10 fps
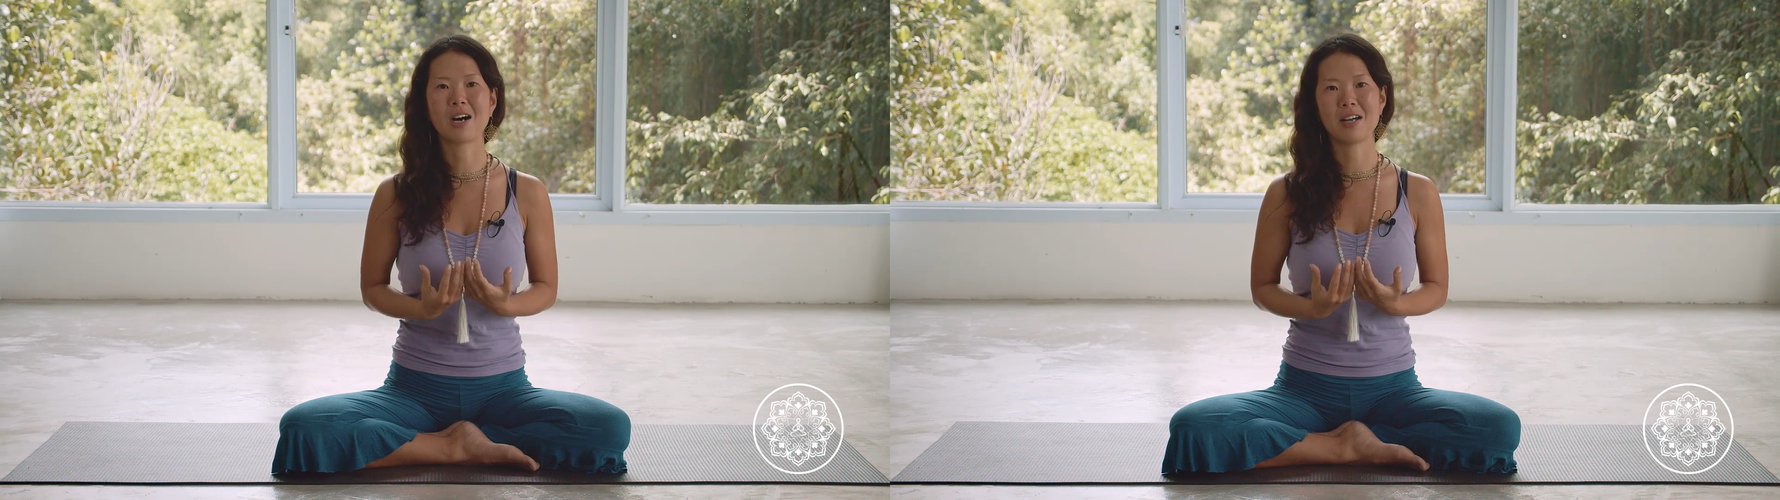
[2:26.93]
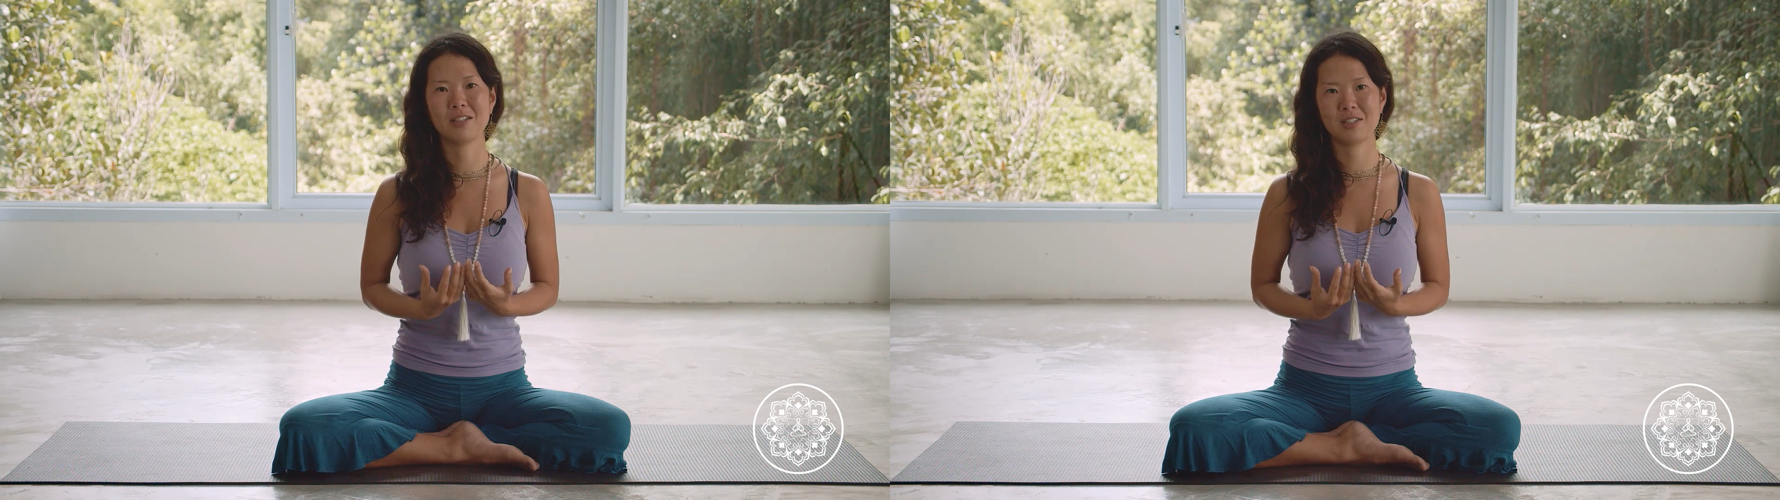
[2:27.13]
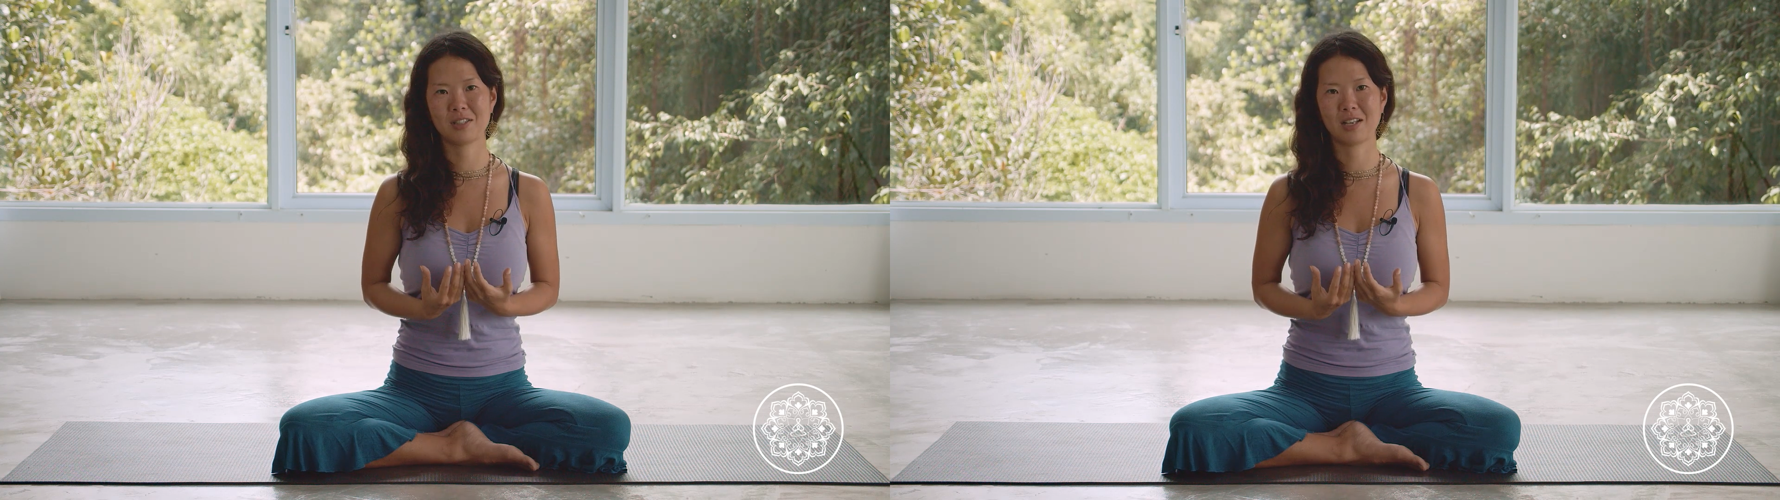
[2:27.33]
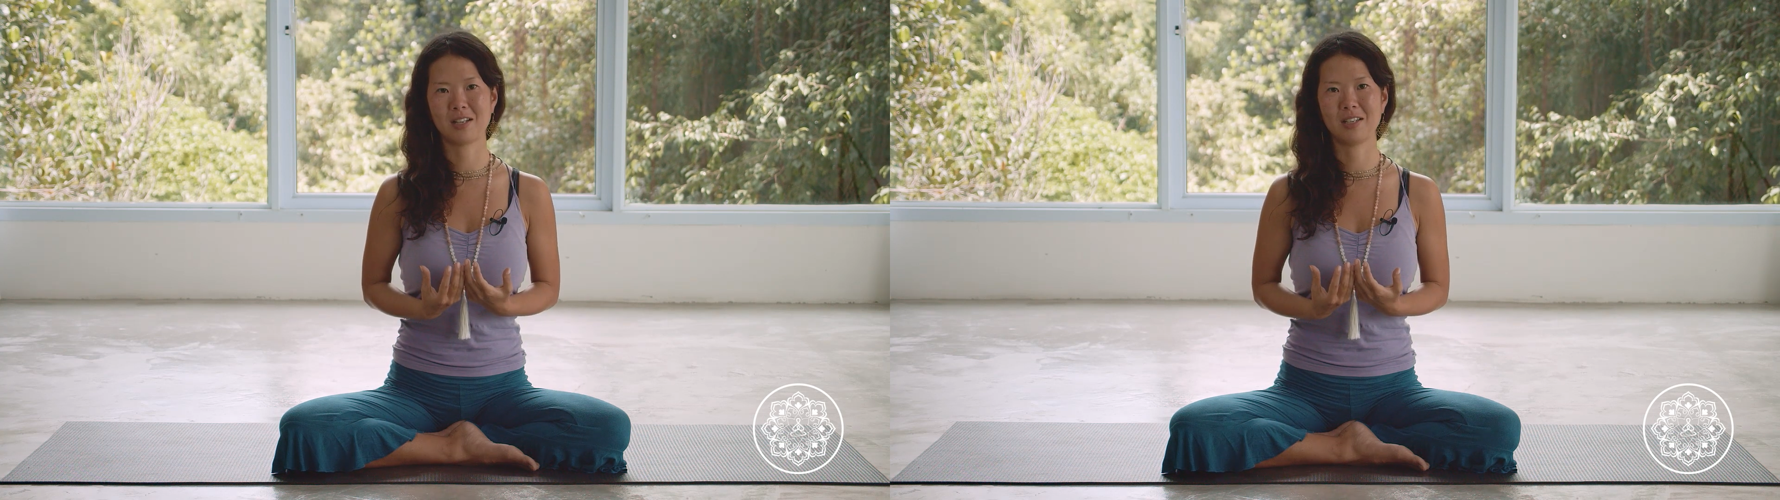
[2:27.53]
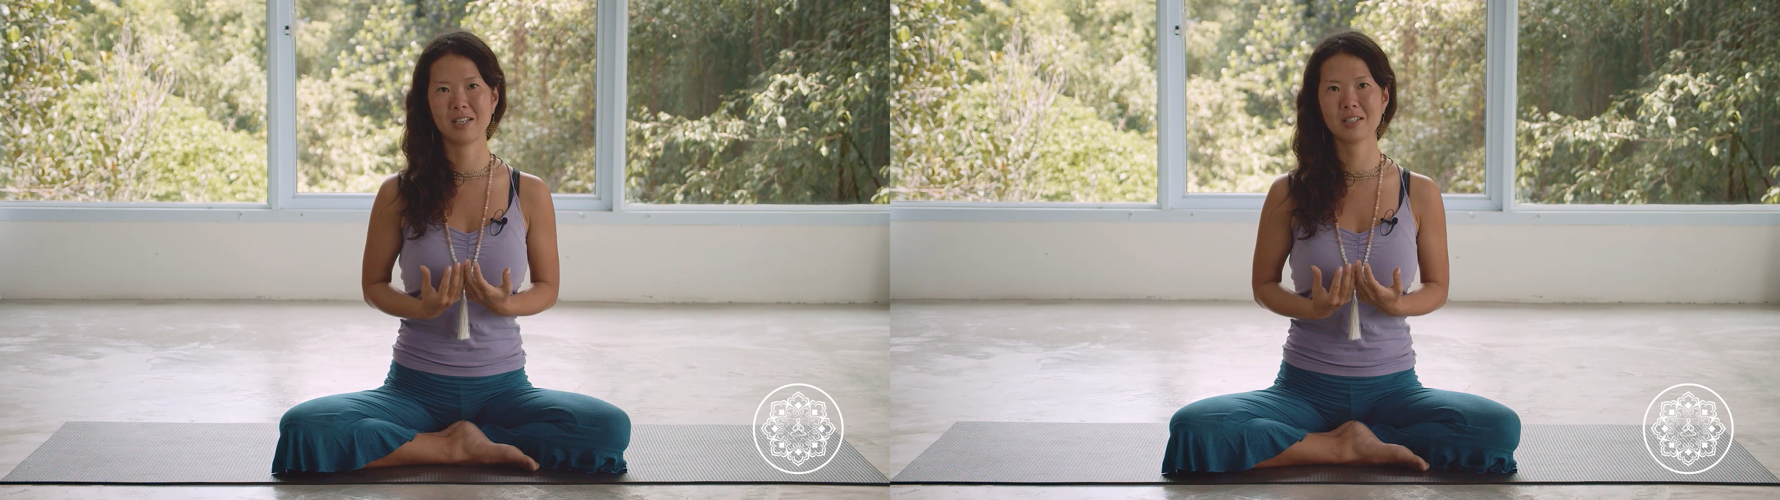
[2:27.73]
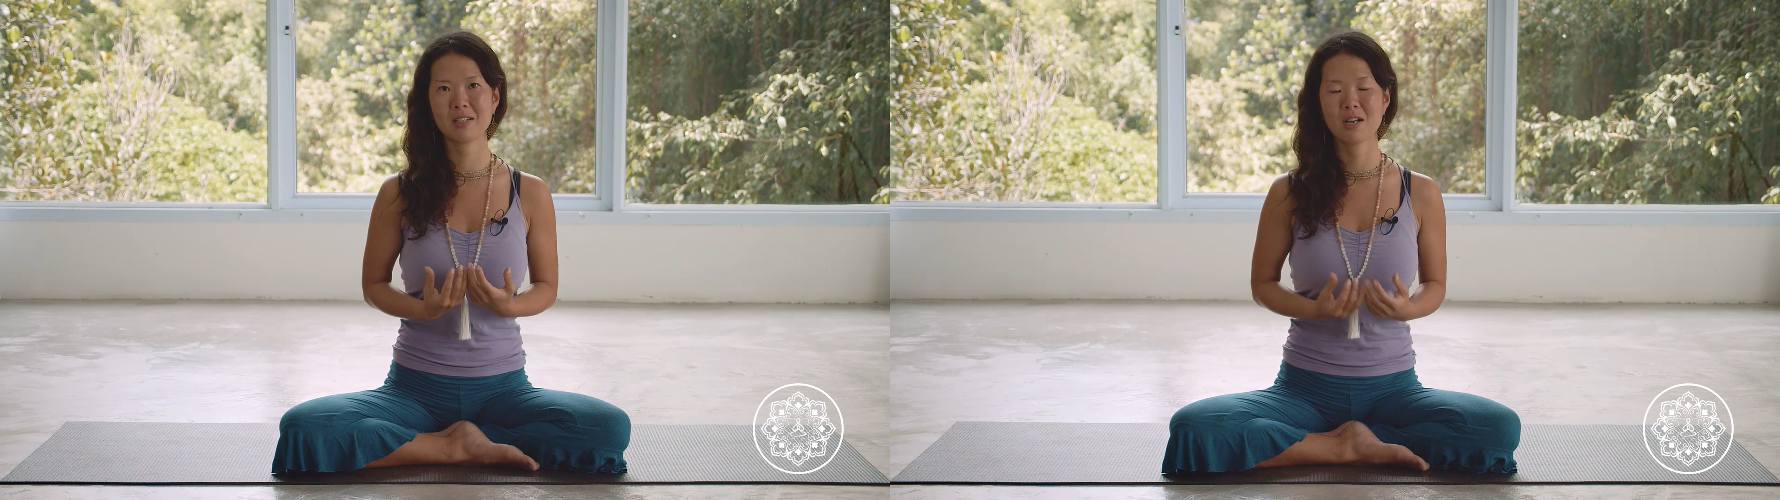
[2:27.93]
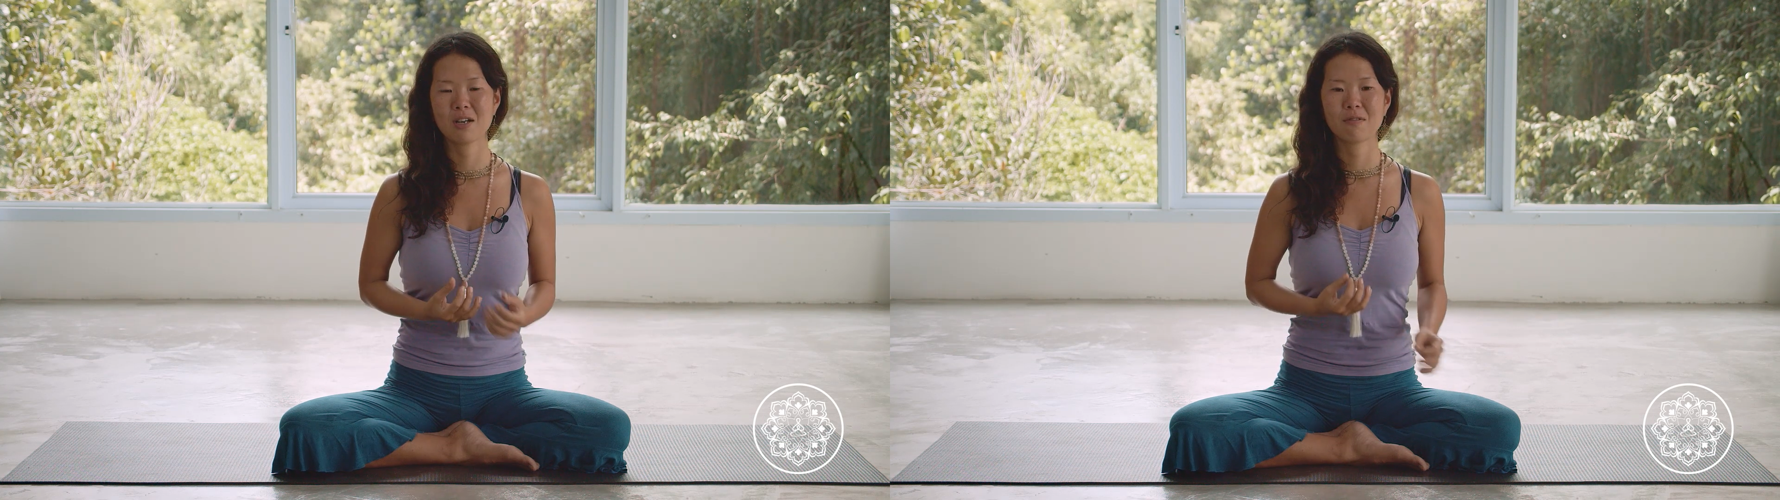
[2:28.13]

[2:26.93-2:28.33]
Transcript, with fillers: understanding,